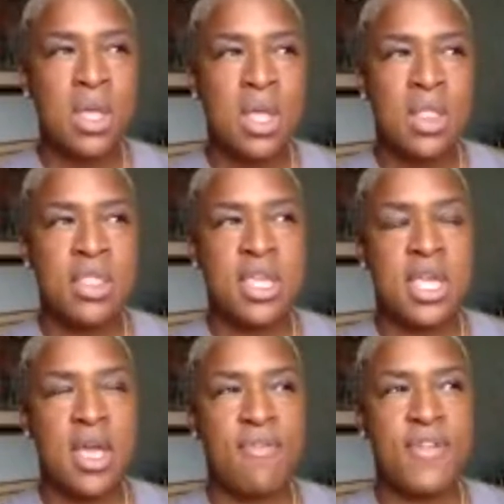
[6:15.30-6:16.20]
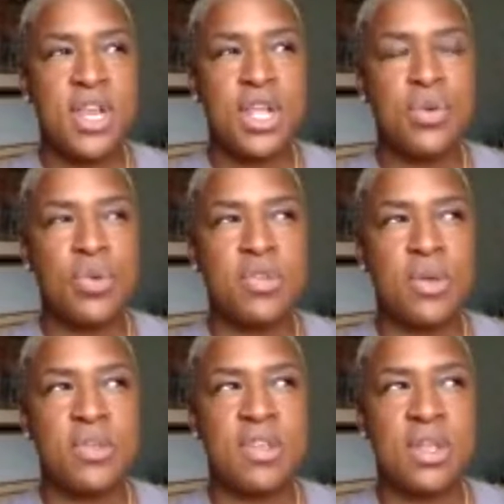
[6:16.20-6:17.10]
the affinity groups. There
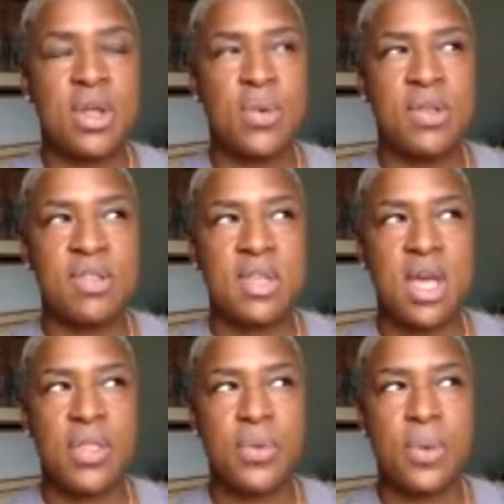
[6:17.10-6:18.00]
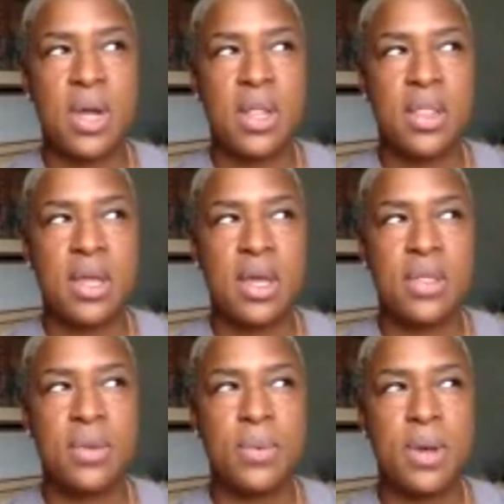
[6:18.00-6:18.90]
was where's the other one? The
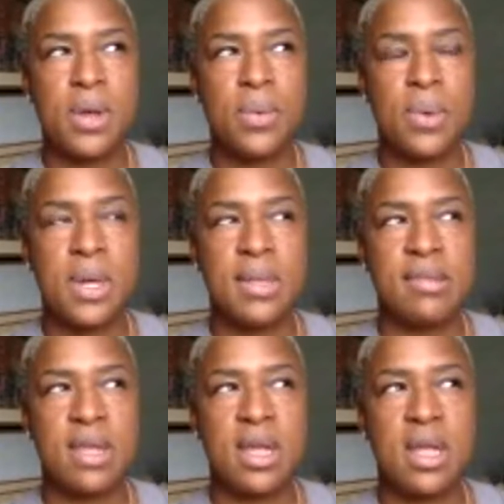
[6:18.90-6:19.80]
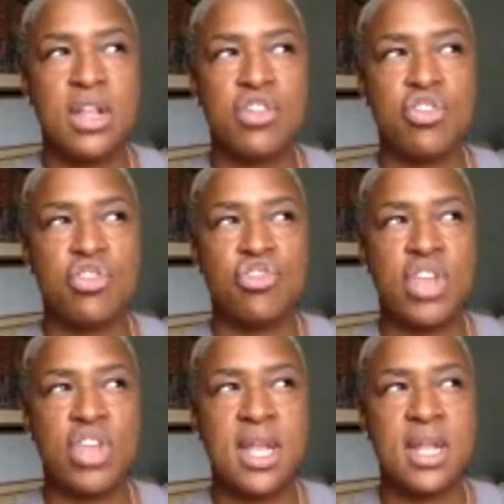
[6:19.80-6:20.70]
other one was
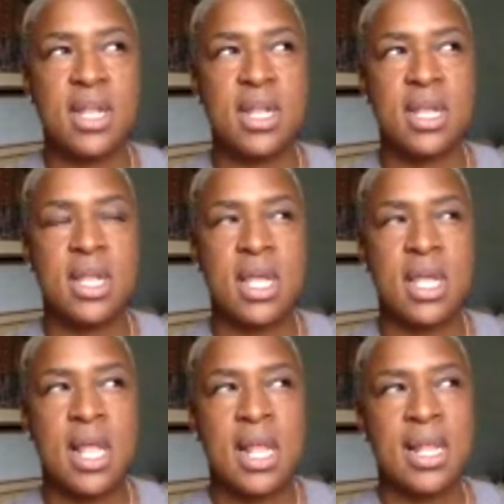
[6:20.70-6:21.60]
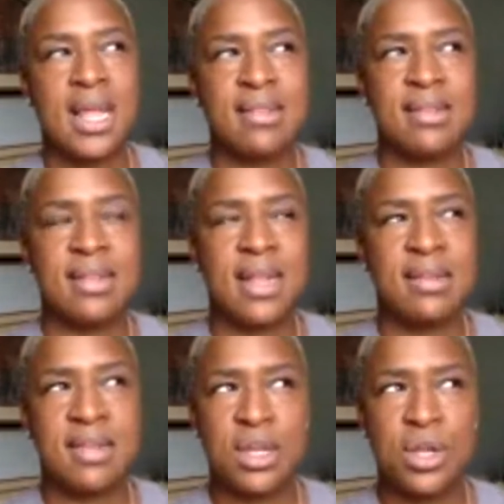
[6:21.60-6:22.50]
Gen
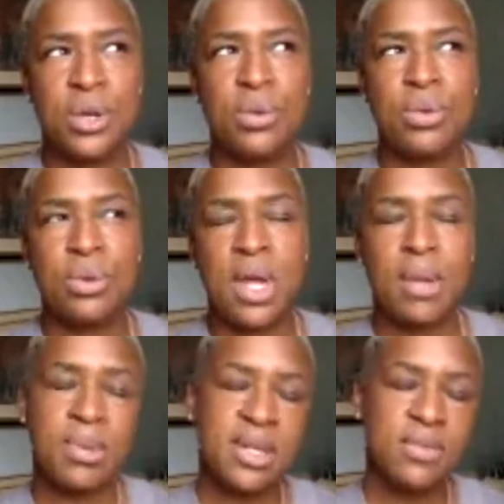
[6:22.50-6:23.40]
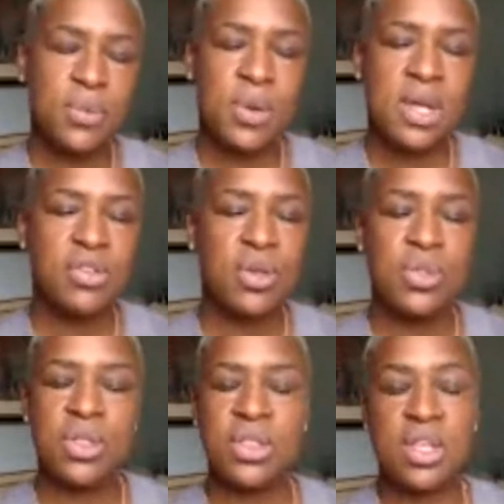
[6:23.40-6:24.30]
Latino, I believe it was.
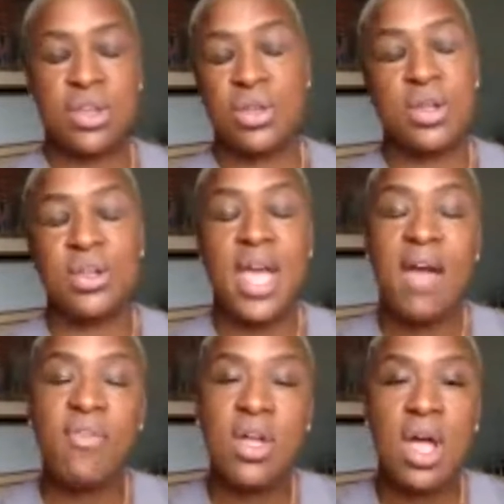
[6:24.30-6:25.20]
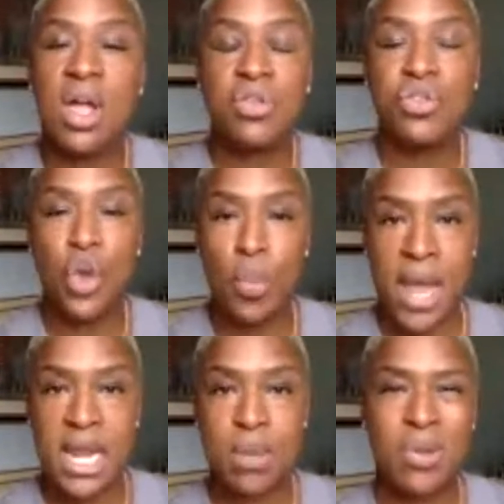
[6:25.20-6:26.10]
So you have so
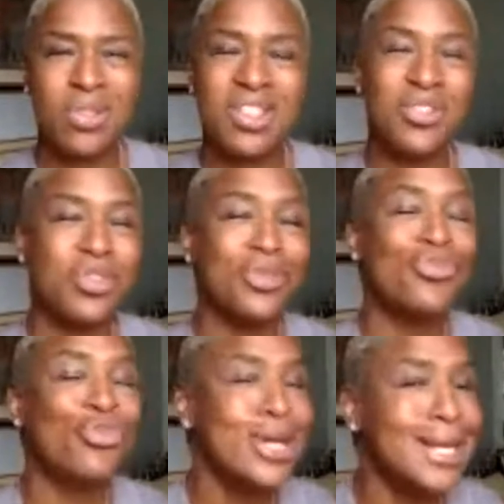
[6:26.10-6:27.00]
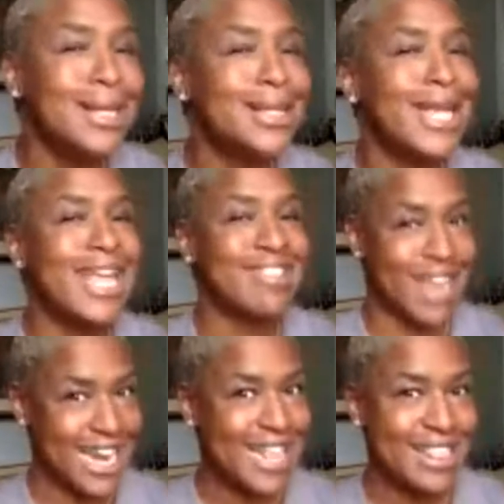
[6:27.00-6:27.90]
many, but the real
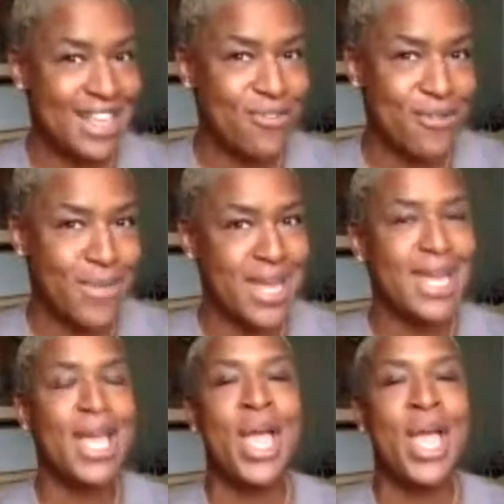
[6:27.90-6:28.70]
exciting thing for me